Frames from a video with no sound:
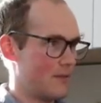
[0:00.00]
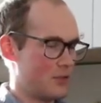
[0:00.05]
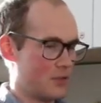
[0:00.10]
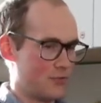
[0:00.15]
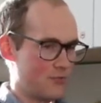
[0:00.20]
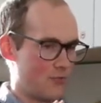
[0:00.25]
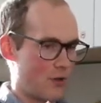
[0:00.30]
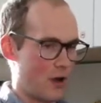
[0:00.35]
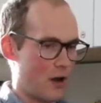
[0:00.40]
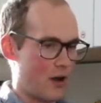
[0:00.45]

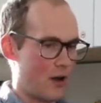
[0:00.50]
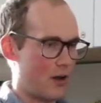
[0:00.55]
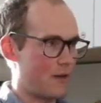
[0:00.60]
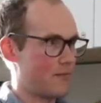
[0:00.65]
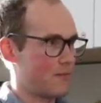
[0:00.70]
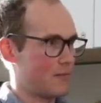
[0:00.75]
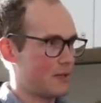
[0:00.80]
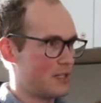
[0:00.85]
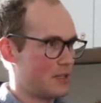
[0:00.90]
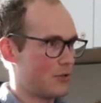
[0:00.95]
just
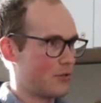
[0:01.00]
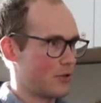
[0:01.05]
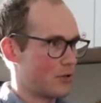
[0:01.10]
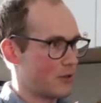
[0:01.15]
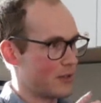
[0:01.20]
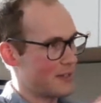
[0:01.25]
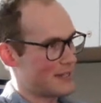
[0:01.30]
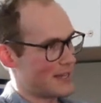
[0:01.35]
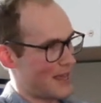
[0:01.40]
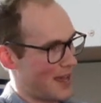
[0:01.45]
raw
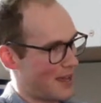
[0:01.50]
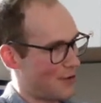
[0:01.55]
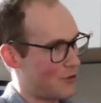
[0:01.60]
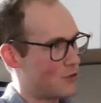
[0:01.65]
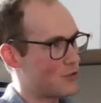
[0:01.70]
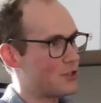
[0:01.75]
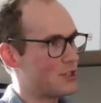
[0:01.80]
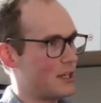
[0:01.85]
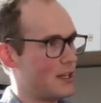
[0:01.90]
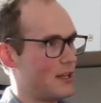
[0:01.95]
material into
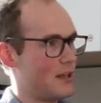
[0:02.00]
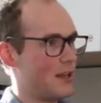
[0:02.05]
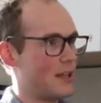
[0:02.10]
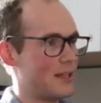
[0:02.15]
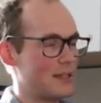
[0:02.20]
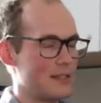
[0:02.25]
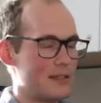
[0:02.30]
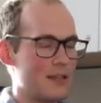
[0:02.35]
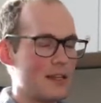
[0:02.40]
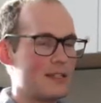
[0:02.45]
energy.
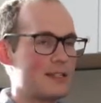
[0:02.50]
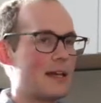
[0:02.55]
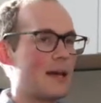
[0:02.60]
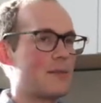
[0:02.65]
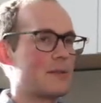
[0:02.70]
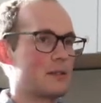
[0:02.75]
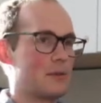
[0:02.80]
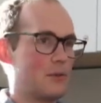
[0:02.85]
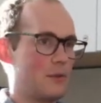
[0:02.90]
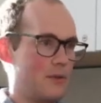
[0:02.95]
It's
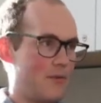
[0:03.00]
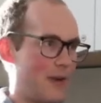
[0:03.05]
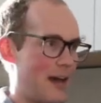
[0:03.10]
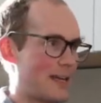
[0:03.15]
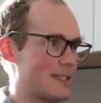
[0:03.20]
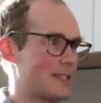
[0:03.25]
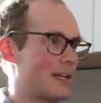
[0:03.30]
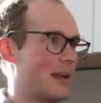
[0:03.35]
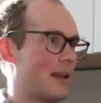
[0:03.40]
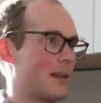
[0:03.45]
absolutely
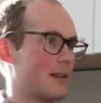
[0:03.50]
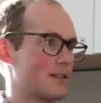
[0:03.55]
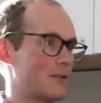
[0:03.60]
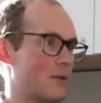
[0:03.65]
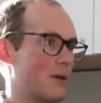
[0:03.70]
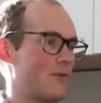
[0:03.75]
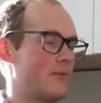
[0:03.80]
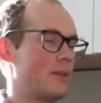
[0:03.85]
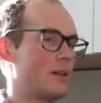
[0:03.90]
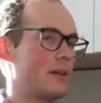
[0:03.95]
fascinating.
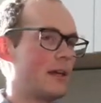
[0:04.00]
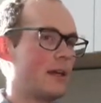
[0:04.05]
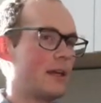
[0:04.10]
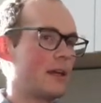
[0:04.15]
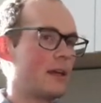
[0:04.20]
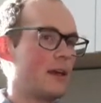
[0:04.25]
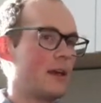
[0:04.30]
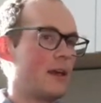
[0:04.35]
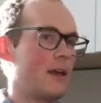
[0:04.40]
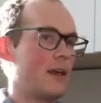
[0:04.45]
So I feel
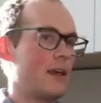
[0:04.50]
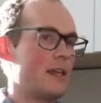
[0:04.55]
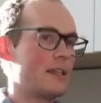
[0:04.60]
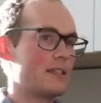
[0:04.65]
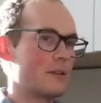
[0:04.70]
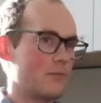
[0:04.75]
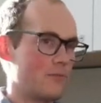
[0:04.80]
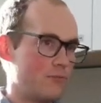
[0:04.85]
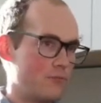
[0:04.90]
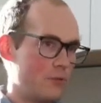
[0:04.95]
like
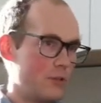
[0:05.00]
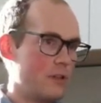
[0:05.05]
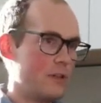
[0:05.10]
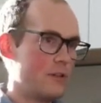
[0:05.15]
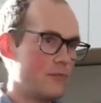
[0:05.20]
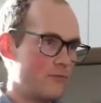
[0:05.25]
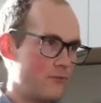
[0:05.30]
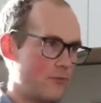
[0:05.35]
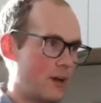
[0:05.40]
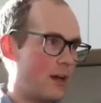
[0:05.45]
it's a
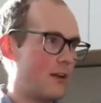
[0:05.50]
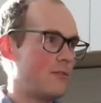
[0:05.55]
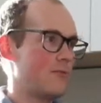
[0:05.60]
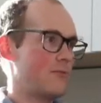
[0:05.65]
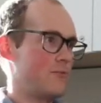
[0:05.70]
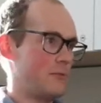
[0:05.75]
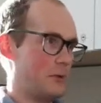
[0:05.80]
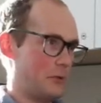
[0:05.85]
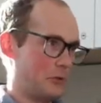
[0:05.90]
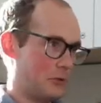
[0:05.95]
really fun
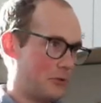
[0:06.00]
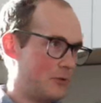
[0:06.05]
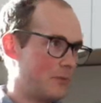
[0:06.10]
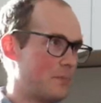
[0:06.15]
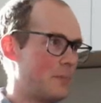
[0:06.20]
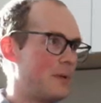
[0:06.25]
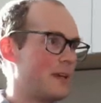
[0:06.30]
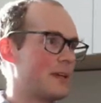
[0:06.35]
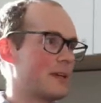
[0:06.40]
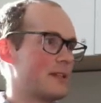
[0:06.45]

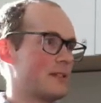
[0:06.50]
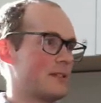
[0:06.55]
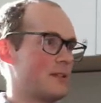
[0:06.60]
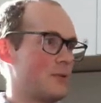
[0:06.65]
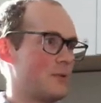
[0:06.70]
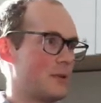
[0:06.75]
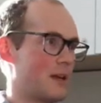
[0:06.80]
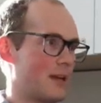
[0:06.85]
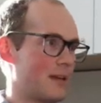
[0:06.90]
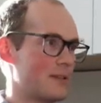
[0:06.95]
field, because
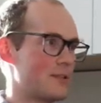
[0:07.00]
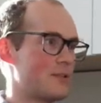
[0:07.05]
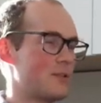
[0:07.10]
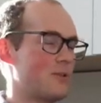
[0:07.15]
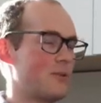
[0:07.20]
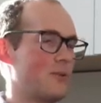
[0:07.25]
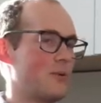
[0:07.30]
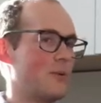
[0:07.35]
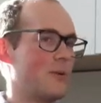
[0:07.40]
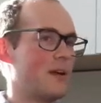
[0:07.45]
you get
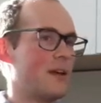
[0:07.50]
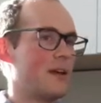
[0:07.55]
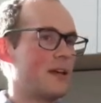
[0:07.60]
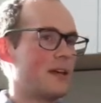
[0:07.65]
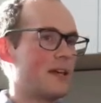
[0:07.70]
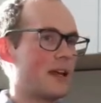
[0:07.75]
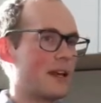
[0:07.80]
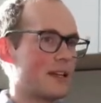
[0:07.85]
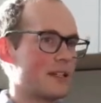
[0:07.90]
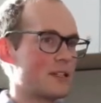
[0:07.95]

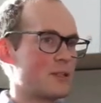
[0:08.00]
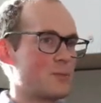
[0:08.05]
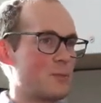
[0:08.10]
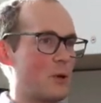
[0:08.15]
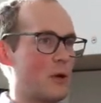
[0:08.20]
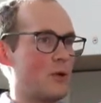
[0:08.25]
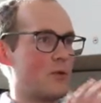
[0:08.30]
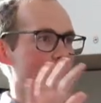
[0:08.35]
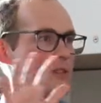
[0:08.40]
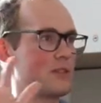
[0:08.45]

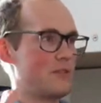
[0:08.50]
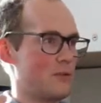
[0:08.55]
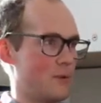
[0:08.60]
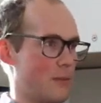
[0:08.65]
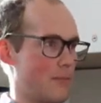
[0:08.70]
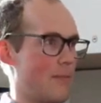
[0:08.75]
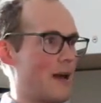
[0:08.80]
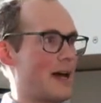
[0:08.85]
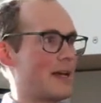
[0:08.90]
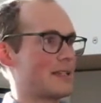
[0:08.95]
exposed
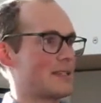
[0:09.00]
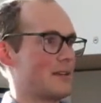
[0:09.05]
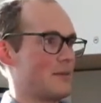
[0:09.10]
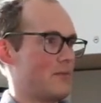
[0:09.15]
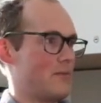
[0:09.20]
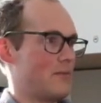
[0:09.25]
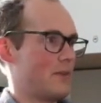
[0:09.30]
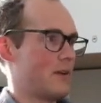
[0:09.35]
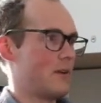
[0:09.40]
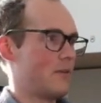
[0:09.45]
to a
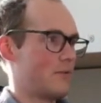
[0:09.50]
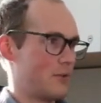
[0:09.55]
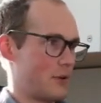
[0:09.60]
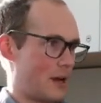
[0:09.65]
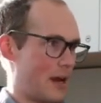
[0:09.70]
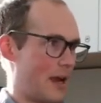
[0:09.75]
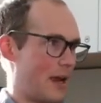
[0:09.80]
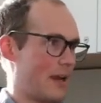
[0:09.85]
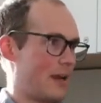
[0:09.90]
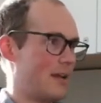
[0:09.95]
massive
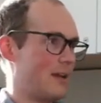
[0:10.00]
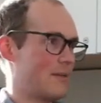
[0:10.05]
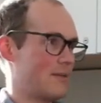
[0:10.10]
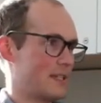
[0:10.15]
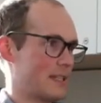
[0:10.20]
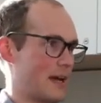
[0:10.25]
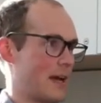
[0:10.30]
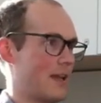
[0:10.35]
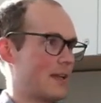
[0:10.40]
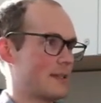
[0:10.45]
variety of
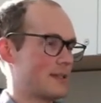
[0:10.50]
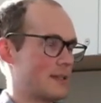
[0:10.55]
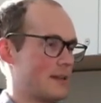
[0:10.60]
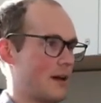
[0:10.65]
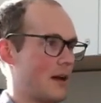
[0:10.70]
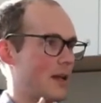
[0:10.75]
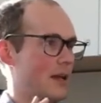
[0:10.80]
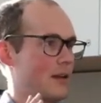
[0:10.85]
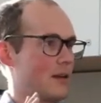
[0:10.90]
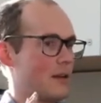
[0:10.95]
science,
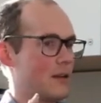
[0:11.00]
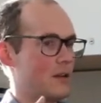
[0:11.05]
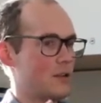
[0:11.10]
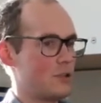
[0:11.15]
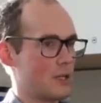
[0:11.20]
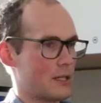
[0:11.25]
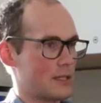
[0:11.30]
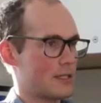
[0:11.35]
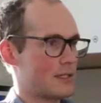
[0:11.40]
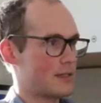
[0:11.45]
not
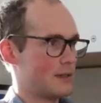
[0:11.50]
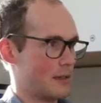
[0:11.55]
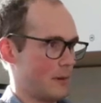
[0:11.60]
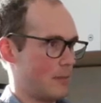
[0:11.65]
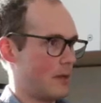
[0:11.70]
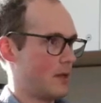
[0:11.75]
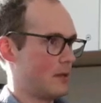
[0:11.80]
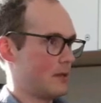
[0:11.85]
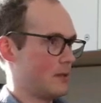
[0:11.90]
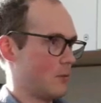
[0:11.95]
just
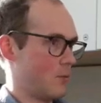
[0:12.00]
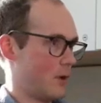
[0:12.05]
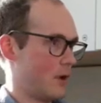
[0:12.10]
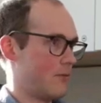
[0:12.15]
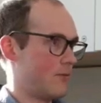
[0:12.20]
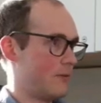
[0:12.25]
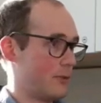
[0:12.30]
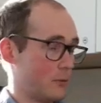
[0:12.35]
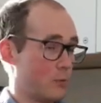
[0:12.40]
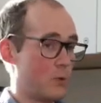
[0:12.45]
limited to
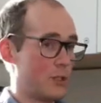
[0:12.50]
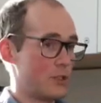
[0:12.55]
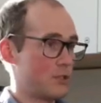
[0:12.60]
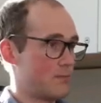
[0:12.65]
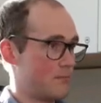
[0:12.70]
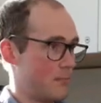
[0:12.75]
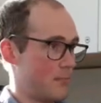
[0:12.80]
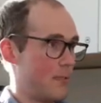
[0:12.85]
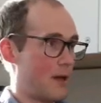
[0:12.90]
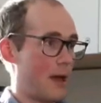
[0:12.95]
one field,
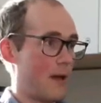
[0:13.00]
which